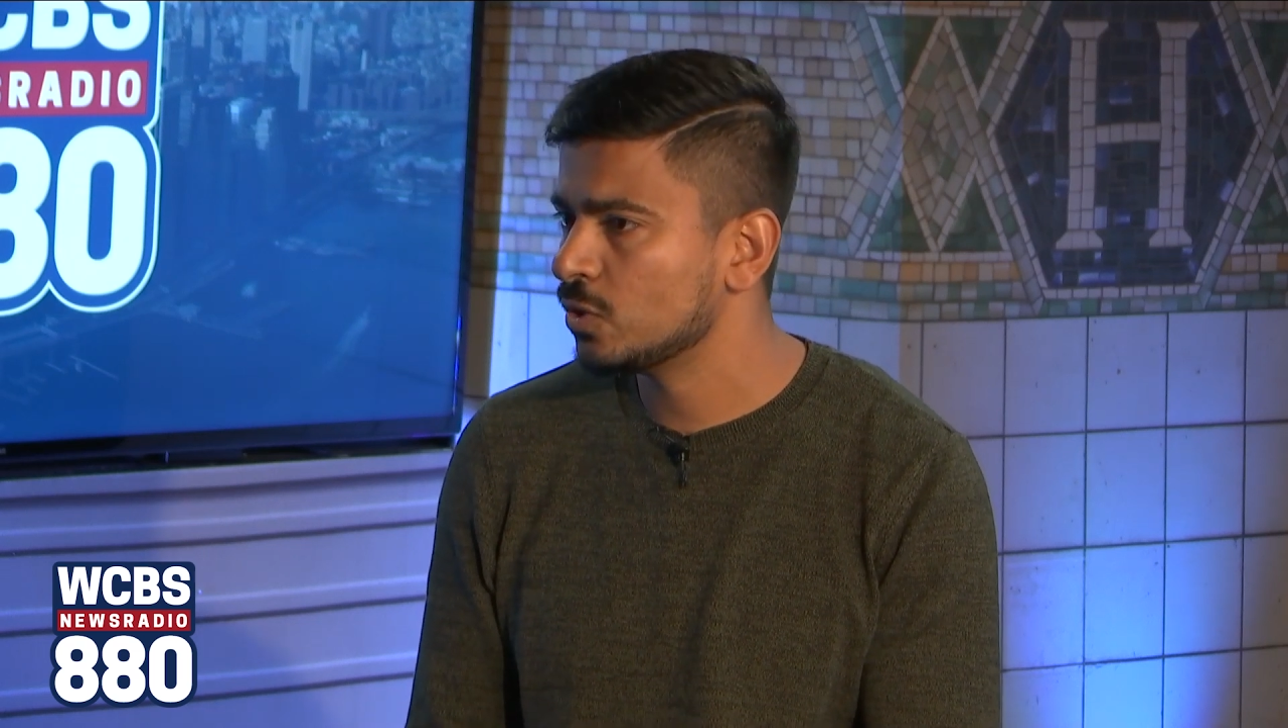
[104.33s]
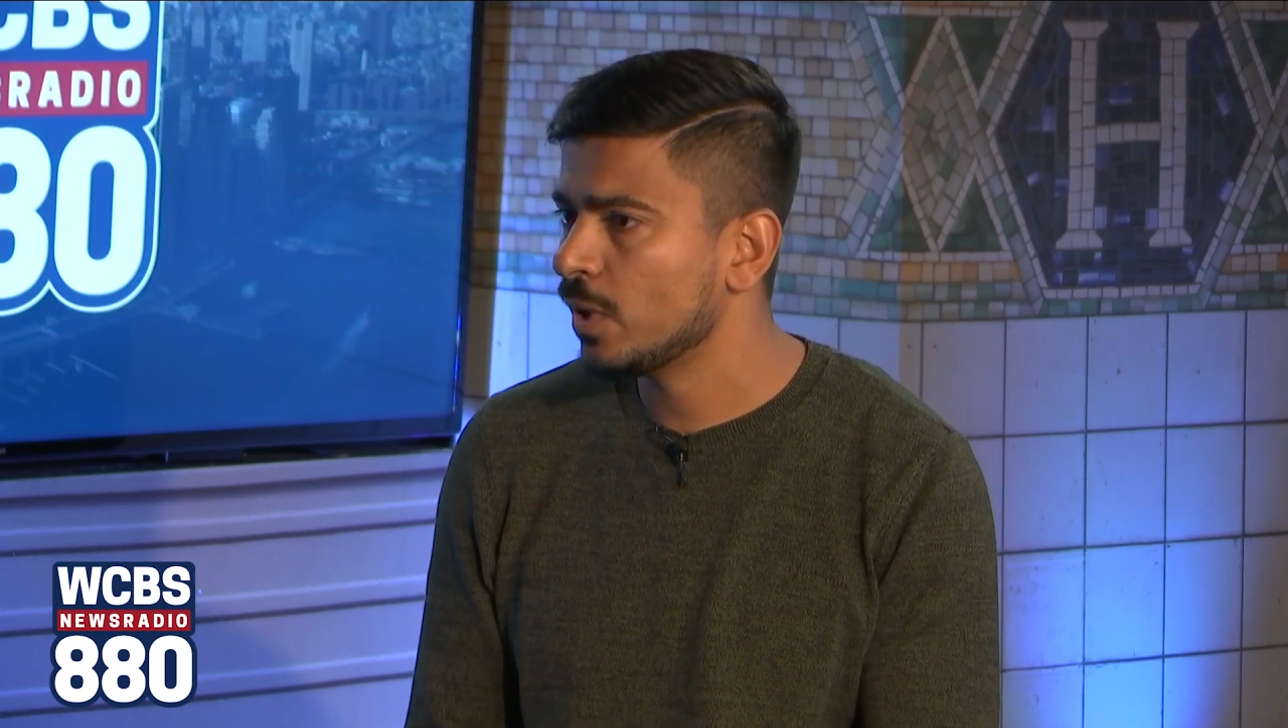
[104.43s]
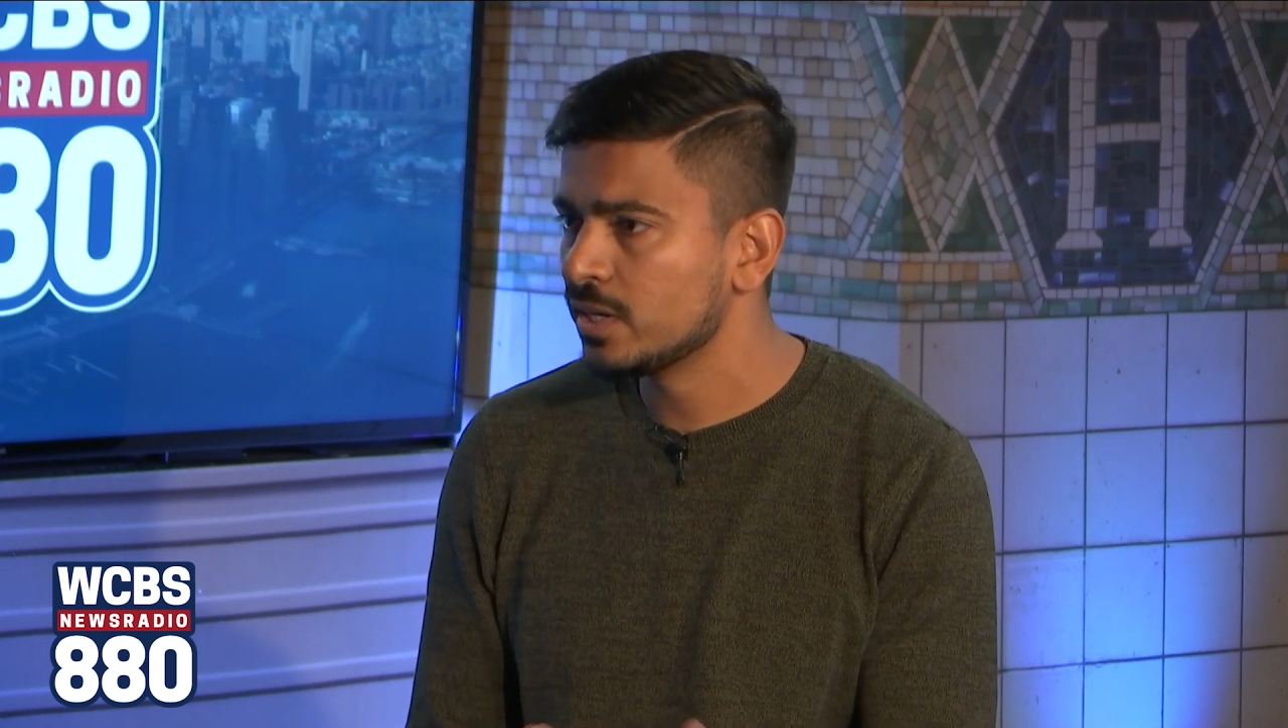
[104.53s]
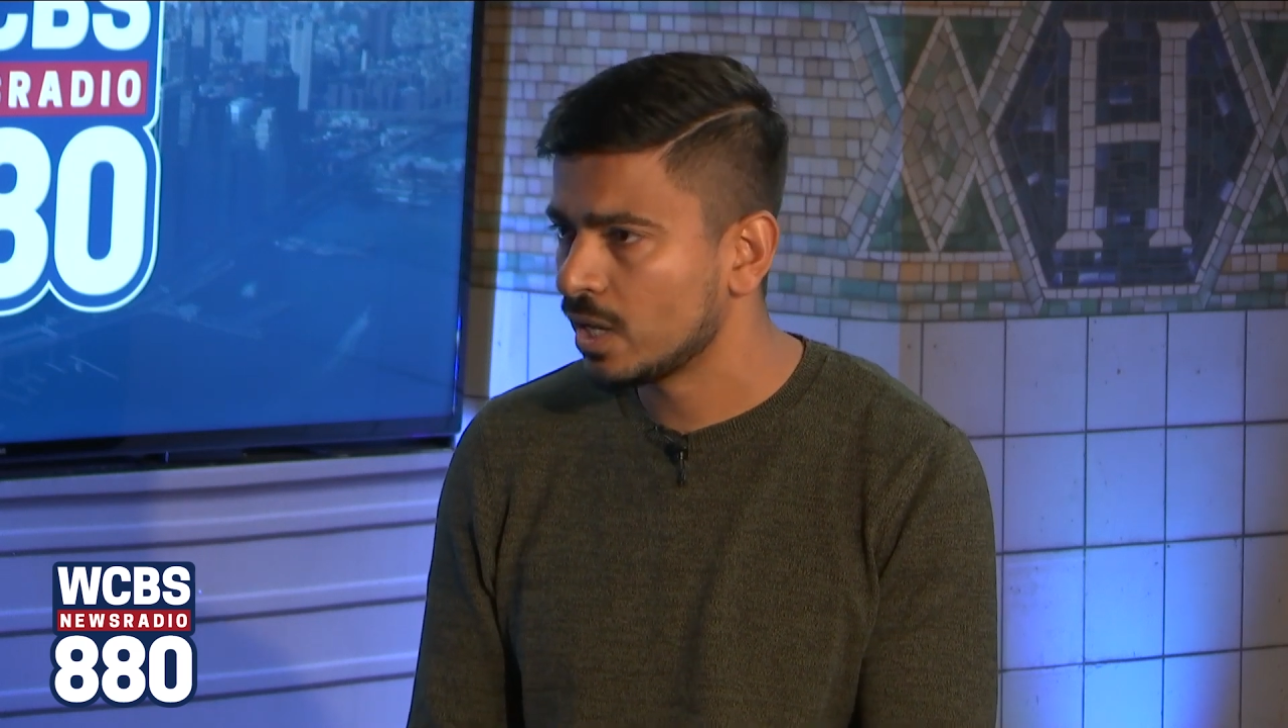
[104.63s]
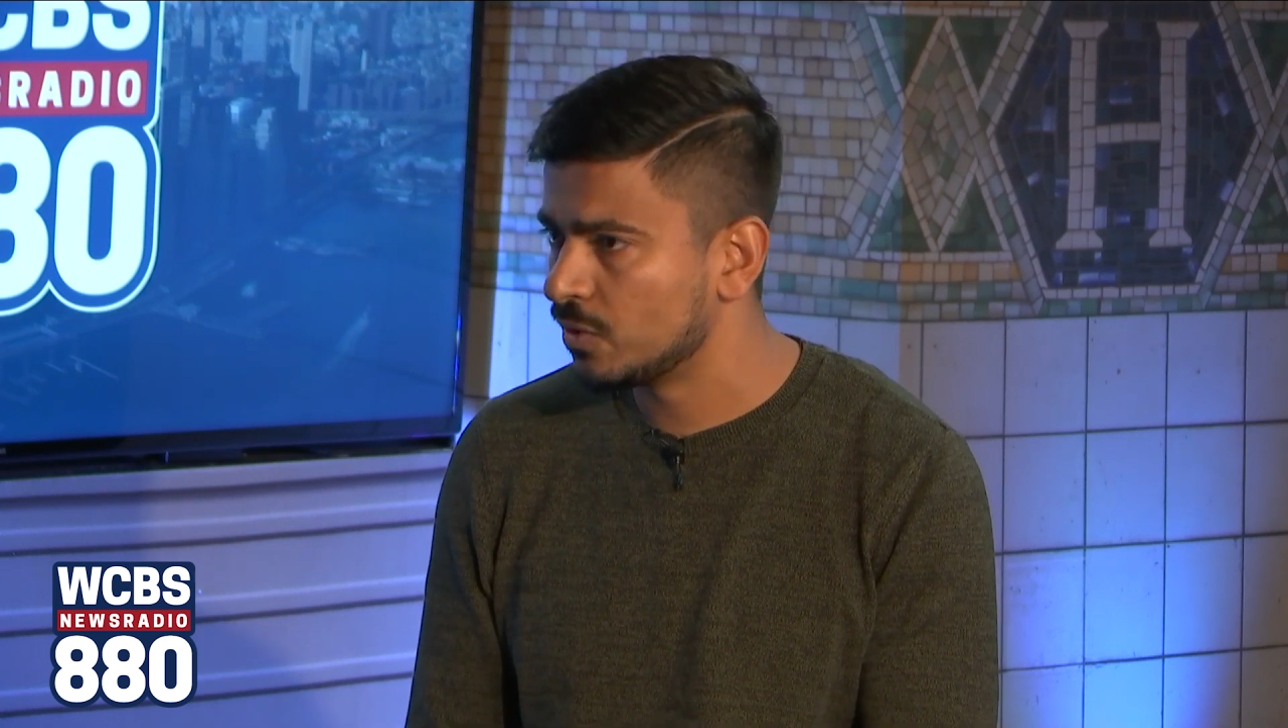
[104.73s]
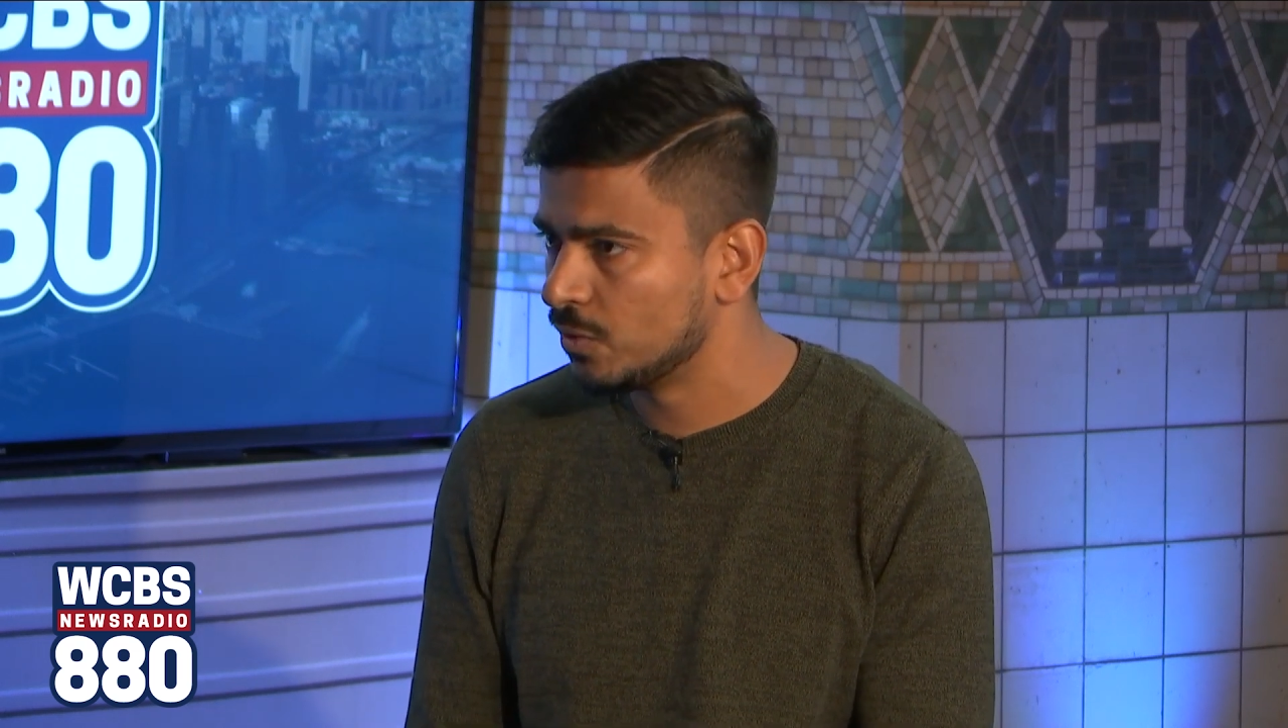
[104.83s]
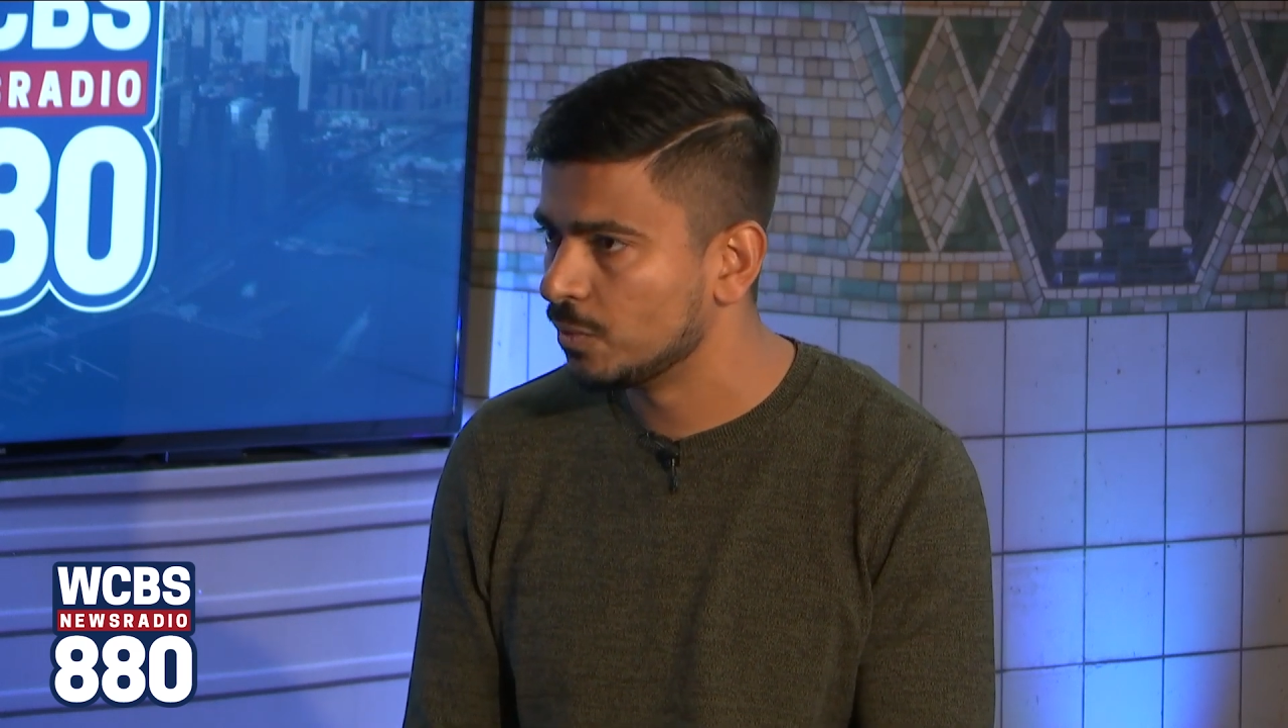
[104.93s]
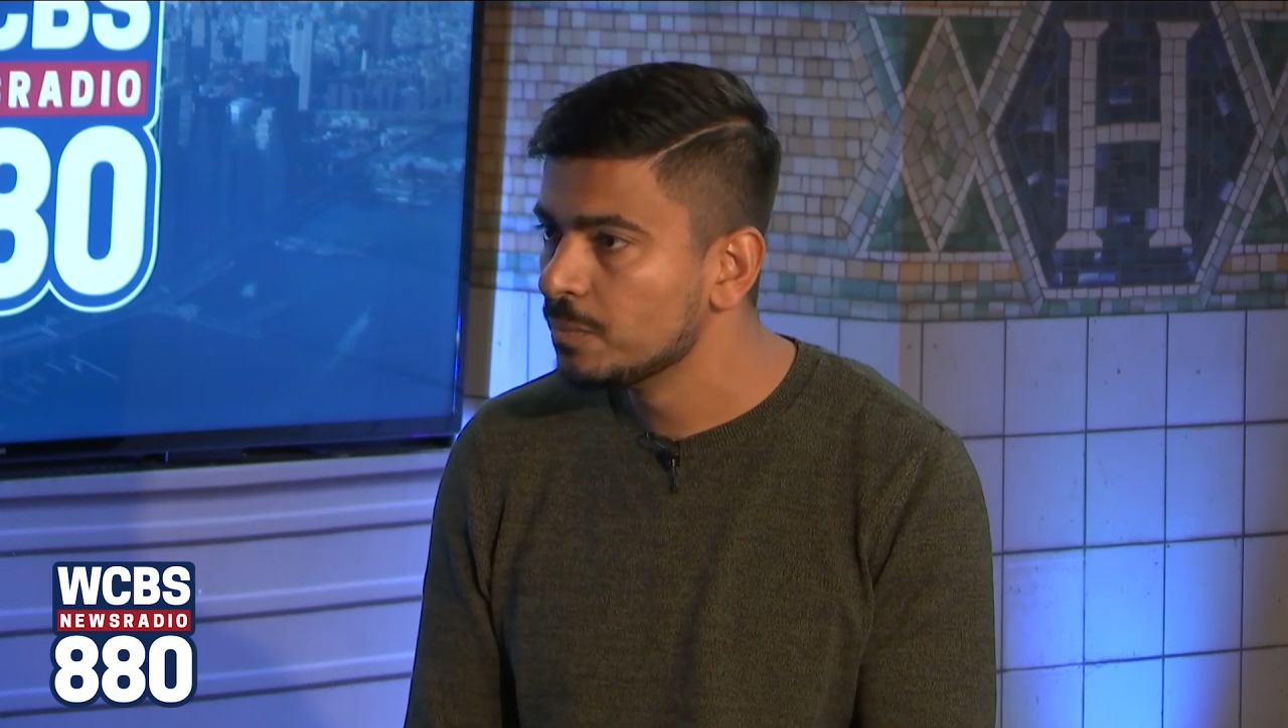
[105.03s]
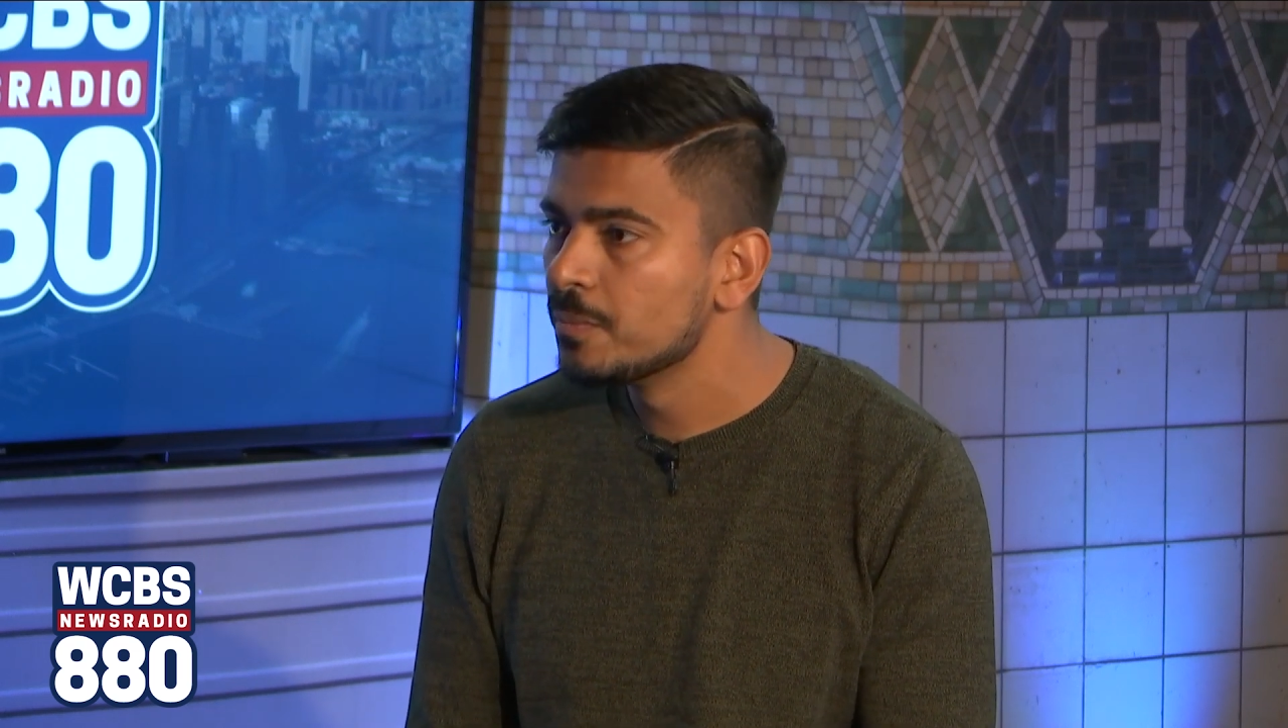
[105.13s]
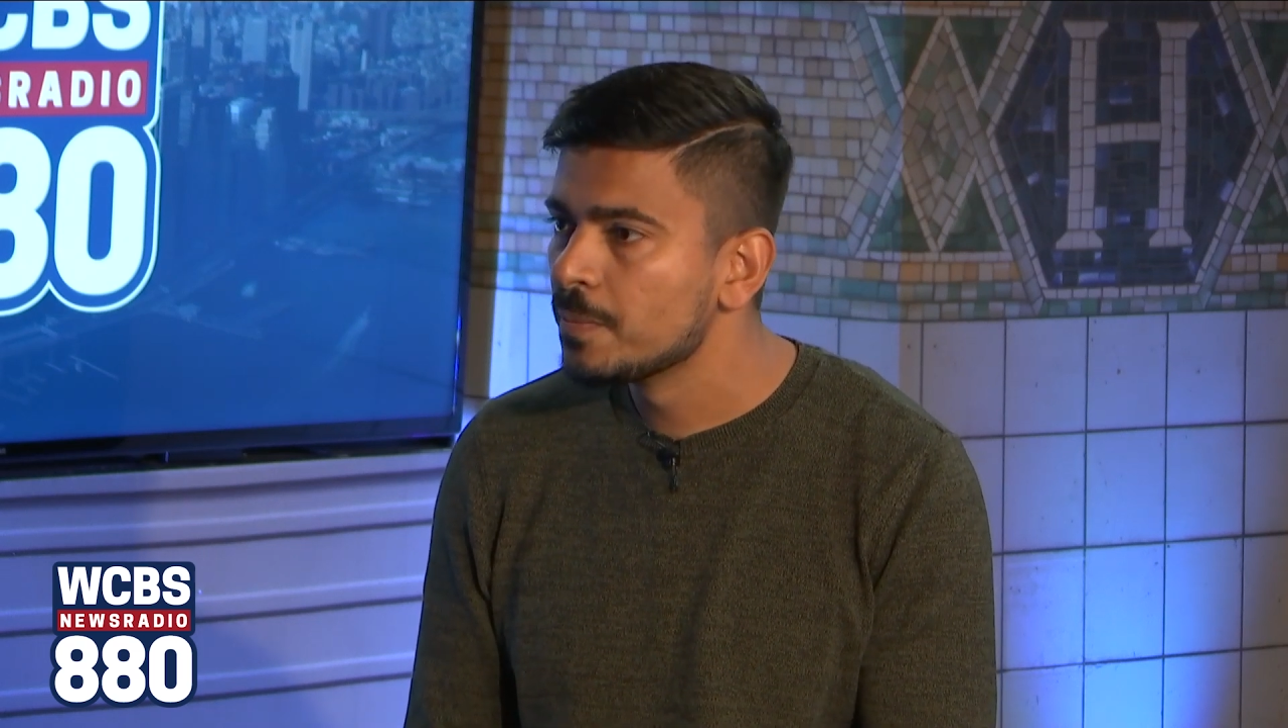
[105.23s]
to rent out a
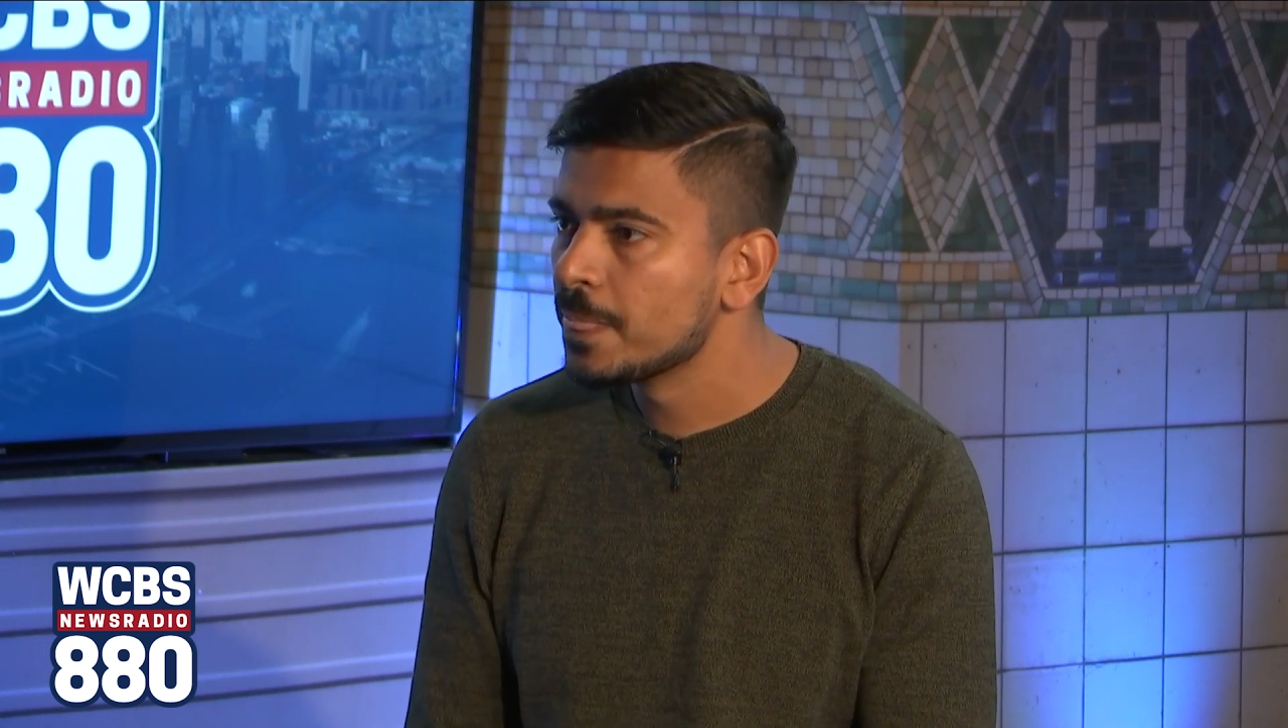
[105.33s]
room,